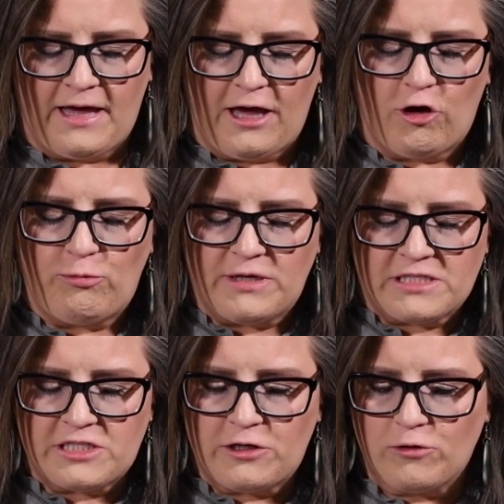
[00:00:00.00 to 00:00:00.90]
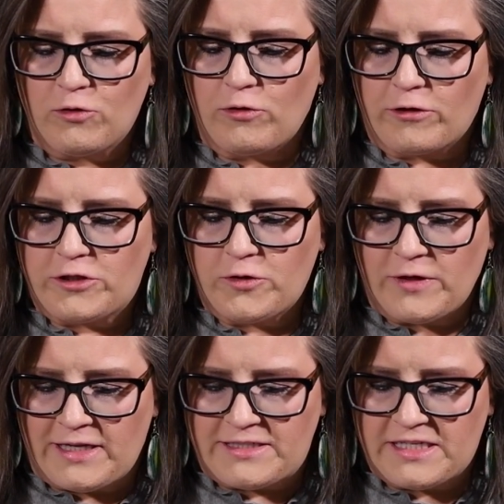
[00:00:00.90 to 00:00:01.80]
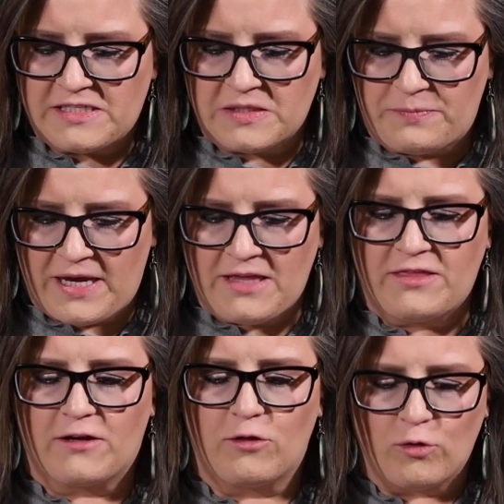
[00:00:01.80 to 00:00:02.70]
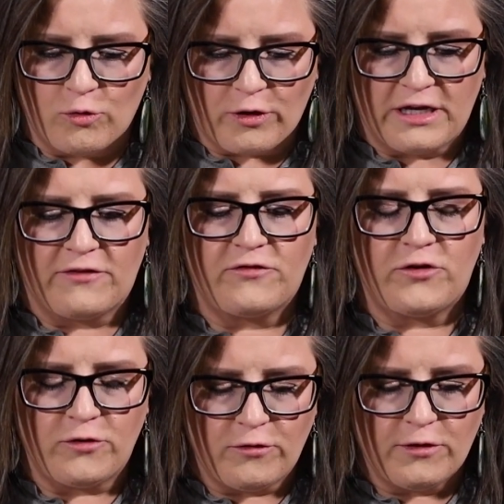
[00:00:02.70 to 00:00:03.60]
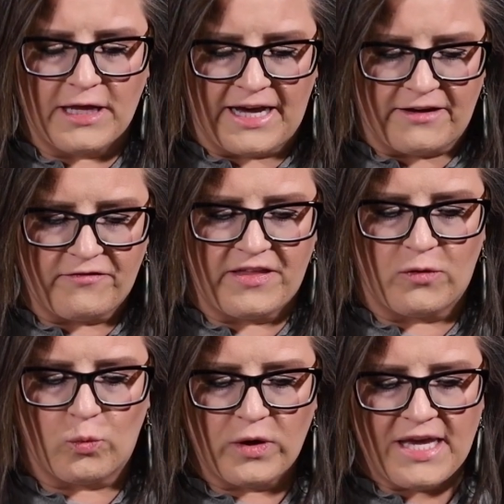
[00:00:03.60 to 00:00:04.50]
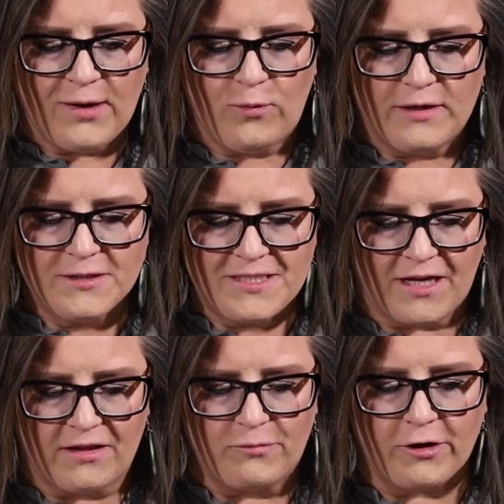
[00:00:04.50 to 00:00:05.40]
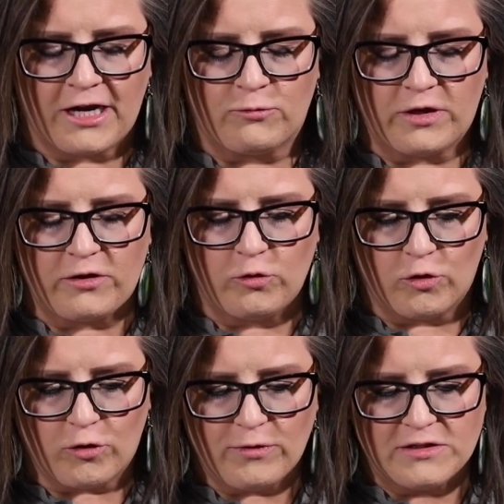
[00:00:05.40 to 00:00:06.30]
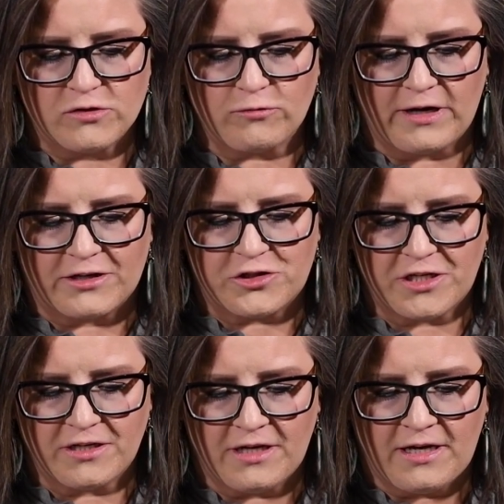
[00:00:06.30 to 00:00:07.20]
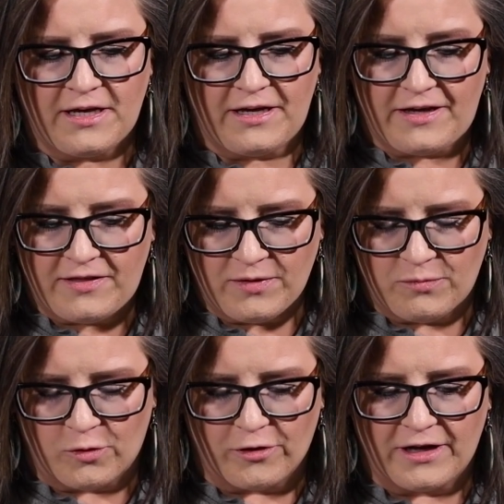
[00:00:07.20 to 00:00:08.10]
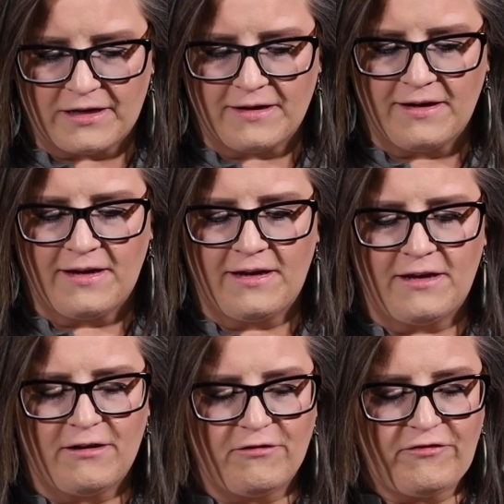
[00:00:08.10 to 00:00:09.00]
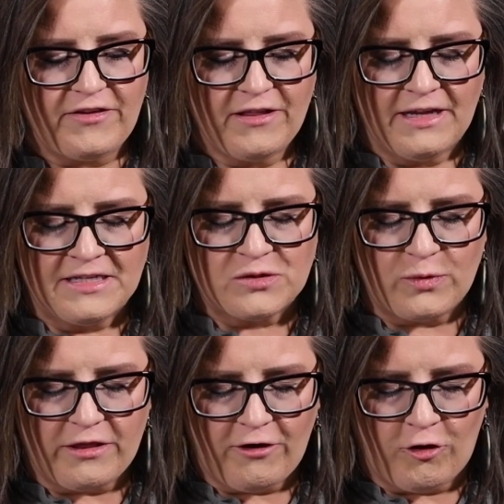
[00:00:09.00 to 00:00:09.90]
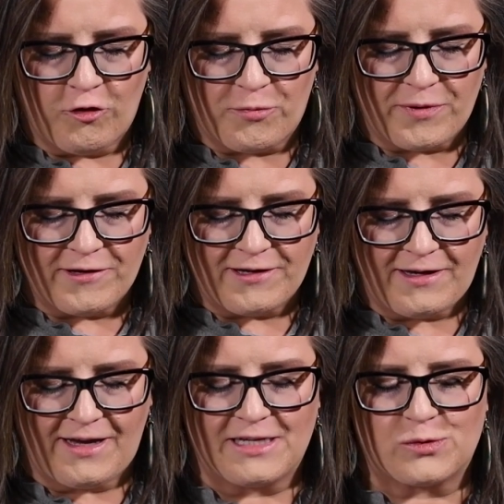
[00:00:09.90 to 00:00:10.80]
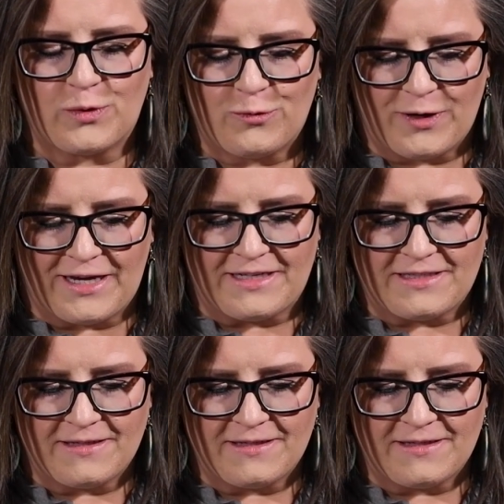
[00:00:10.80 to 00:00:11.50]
Help us, dear Lord, to anticipate the glory of new life that we will celebrate with your resurrection in the morning. Fill us with hope as we wait.